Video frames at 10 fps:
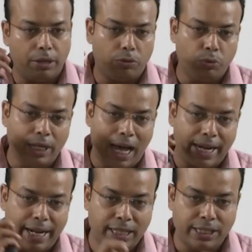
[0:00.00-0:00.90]
we are
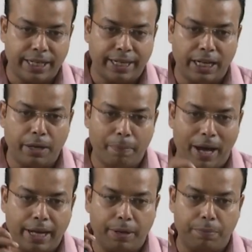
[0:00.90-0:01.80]
agitating
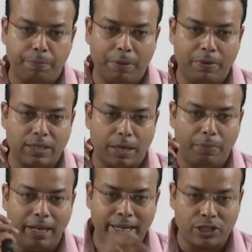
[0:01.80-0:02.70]
by maybe
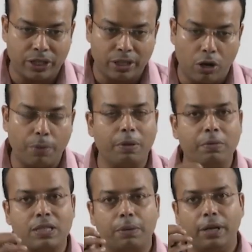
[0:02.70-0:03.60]
some laser or
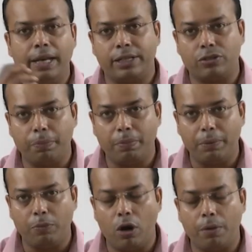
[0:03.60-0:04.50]
maybe some electron
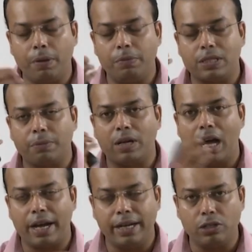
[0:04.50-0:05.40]
beam or maybe some
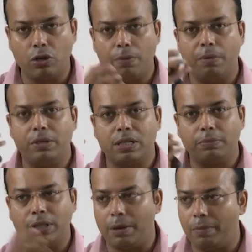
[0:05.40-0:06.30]
current or maybe
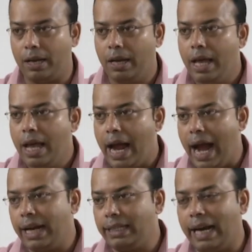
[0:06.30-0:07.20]
some thermal,
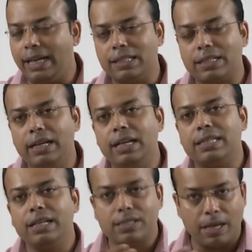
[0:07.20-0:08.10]
and that is
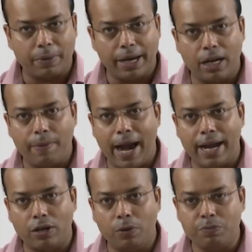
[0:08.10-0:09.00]
releasing some kind of
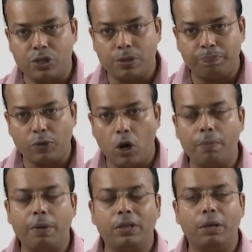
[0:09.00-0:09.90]
atoms or
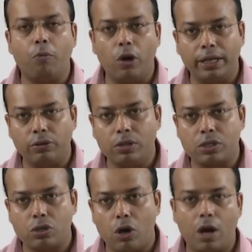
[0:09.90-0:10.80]
maybe the
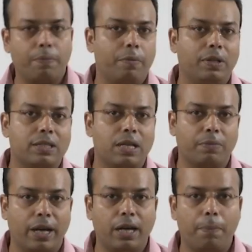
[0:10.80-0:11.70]
molecules or maybe the
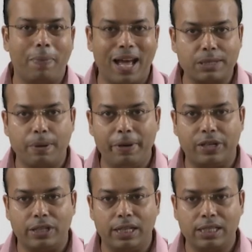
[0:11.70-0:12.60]
some kind of plasma
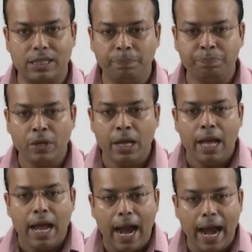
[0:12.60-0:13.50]
materials,
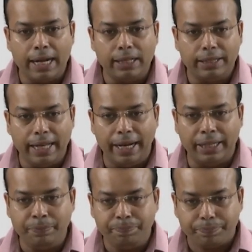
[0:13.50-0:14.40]
and
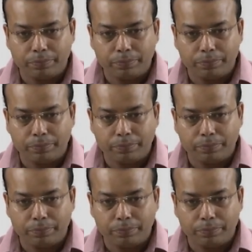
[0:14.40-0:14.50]
then